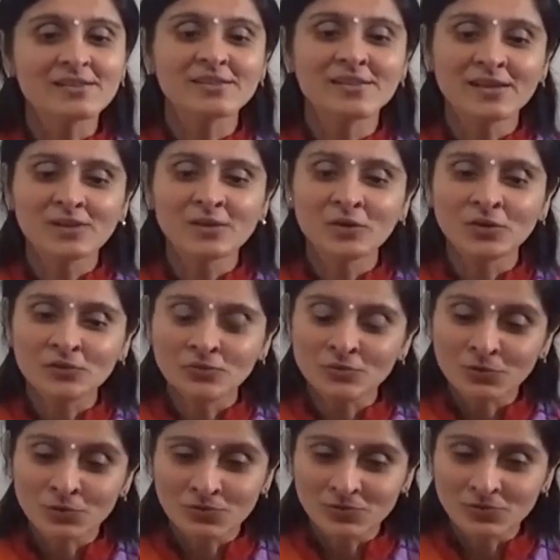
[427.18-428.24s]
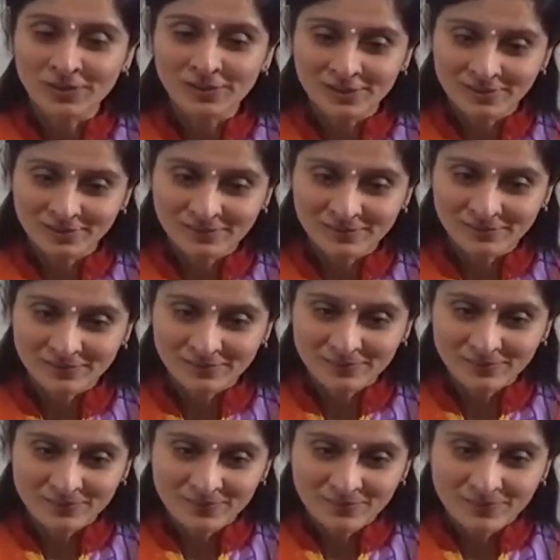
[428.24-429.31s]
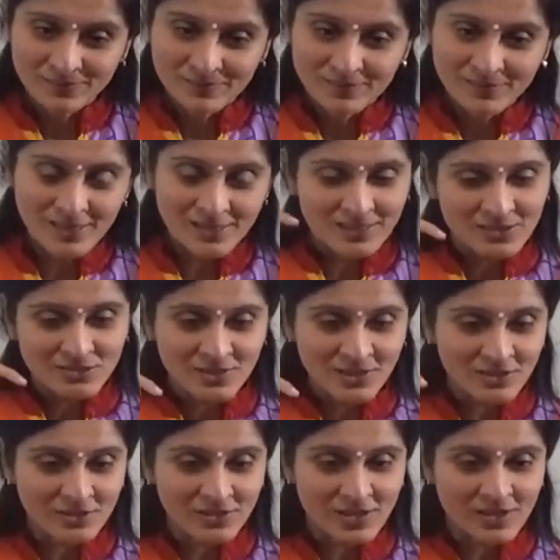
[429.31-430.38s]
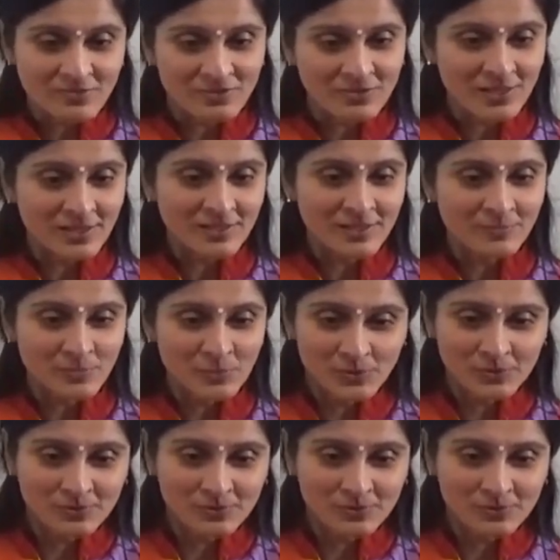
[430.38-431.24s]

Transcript: that got fulfilled. That is why your graph went up, no?